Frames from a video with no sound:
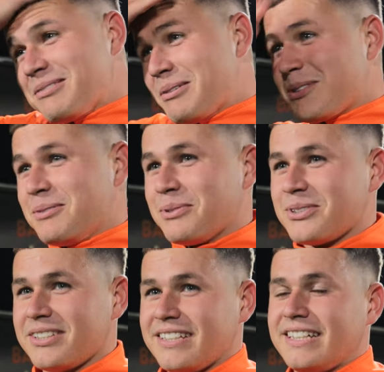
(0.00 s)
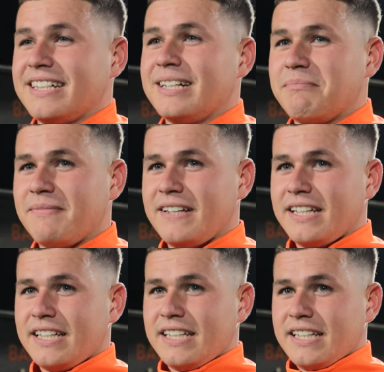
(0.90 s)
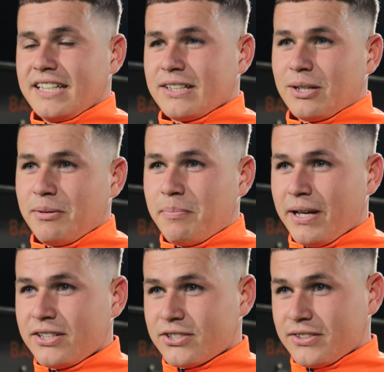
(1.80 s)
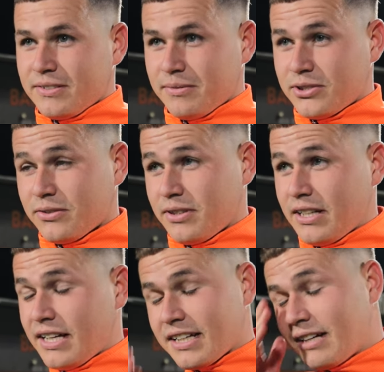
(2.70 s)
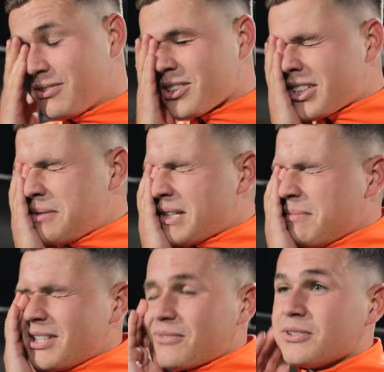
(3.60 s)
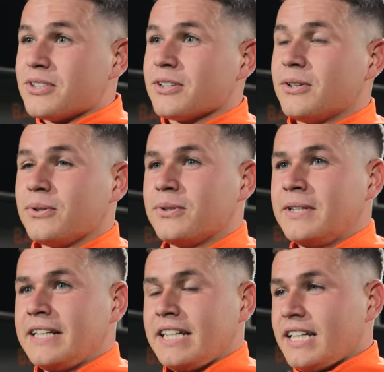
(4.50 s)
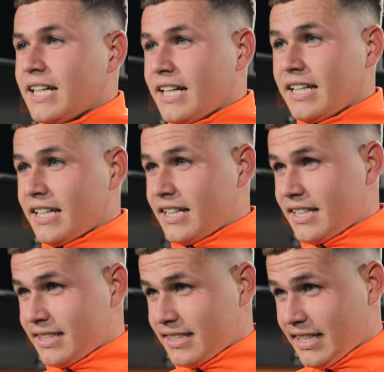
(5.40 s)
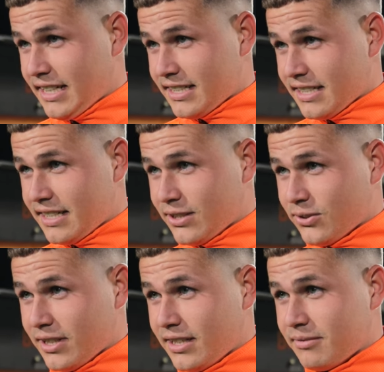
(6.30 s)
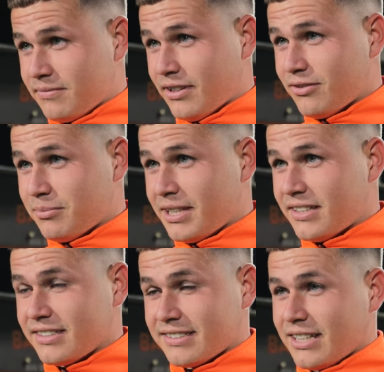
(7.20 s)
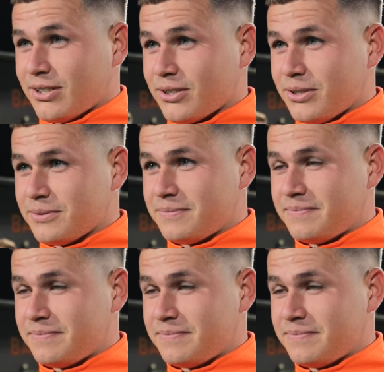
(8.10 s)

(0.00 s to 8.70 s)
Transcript: I'm absolutely buzzing. Got to be patient, stuff like that. Gaffer just keeps telling me to run to the goal, and I did it tonight, and luckily it fell for me, and I got a goal.